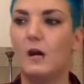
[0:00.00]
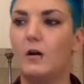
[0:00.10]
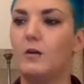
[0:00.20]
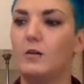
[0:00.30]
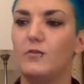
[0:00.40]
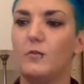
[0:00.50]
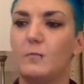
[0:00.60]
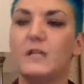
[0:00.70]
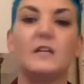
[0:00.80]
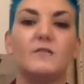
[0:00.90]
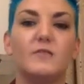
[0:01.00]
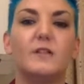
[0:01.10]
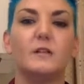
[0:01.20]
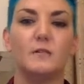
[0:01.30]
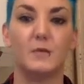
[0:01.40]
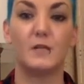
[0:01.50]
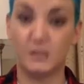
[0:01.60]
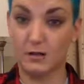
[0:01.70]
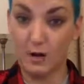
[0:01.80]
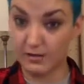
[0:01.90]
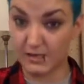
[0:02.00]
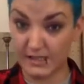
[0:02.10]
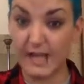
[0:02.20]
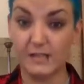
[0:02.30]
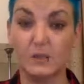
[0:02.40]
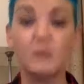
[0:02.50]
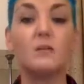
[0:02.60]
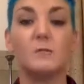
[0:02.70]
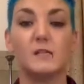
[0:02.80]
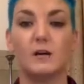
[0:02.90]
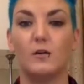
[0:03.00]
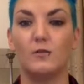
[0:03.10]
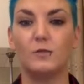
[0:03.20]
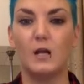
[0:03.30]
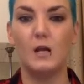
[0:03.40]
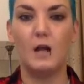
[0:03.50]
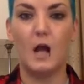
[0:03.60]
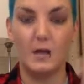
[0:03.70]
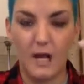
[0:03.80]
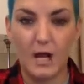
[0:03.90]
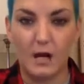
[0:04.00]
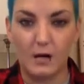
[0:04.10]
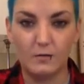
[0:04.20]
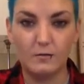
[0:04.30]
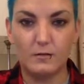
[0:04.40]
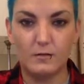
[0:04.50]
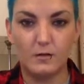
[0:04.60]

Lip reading: of making a video because I can't stand to look at myself. Now,